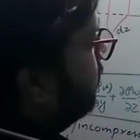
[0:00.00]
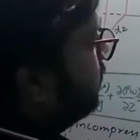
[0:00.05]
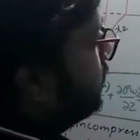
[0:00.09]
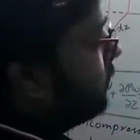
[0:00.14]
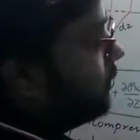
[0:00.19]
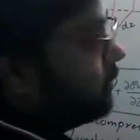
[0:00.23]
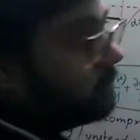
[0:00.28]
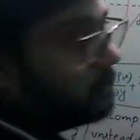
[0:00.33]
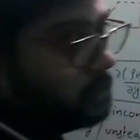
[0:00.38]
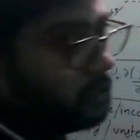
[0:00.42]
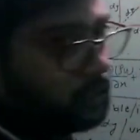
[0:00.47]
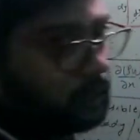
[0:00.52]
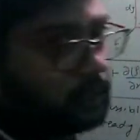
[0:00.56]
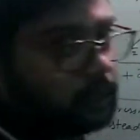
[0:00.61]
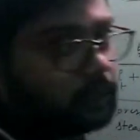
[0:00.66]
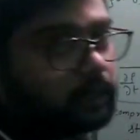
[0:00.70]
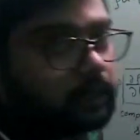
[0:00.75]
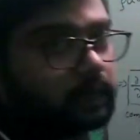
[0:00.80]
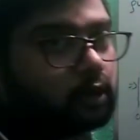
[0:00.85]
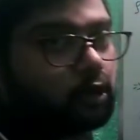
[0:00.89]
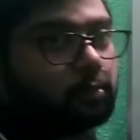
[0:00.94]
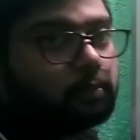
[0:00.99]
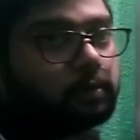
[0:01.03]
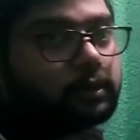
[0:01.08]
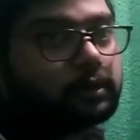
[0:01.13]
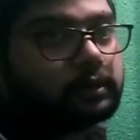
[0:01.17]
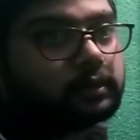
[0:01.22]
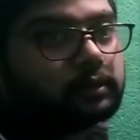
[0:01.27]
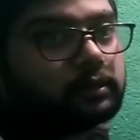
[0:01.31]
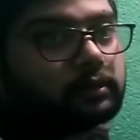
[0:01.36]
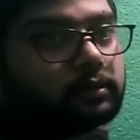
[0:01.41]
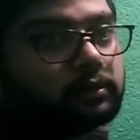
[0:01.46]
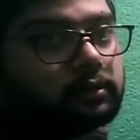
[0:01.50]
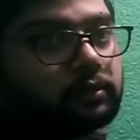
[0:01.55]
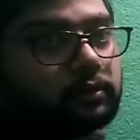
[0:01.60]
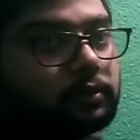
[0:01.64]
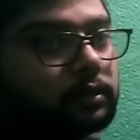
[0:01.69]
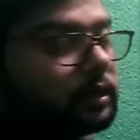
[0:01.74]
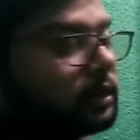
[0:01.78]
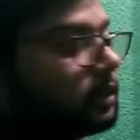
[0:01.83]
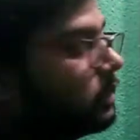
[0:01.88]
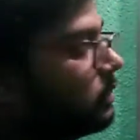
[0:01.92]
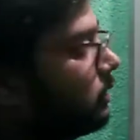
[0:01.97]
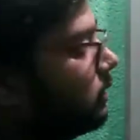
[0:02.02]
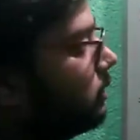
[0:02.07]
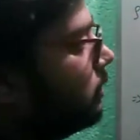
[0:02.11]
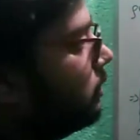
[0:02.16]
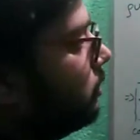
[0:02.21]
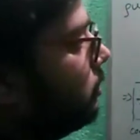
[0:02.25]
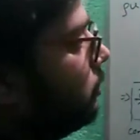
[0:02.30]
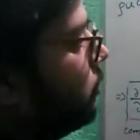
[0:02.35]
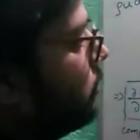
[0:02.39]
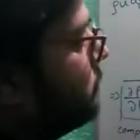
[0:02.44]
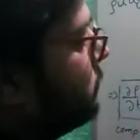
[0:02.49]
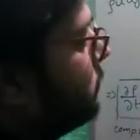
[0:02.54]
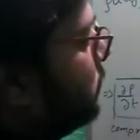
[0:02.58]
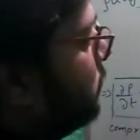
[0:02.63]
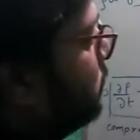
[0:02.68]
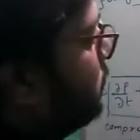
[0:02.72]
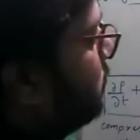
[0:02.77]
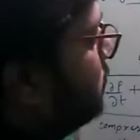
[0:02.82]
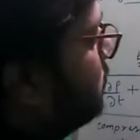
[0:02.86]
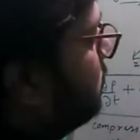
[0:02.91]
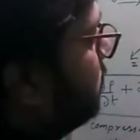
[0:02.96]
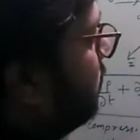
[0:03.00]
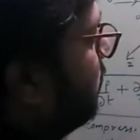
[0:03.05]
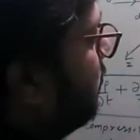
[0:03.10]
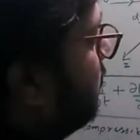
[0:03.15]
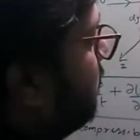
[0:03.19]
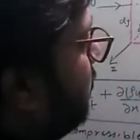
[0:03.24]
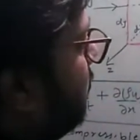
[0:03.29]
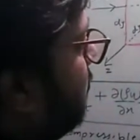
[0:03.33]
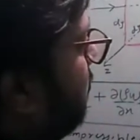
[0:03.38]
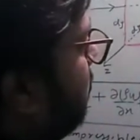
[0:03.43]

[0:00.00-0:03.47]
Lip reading: this gradient operator. Okay, you have seen this gradient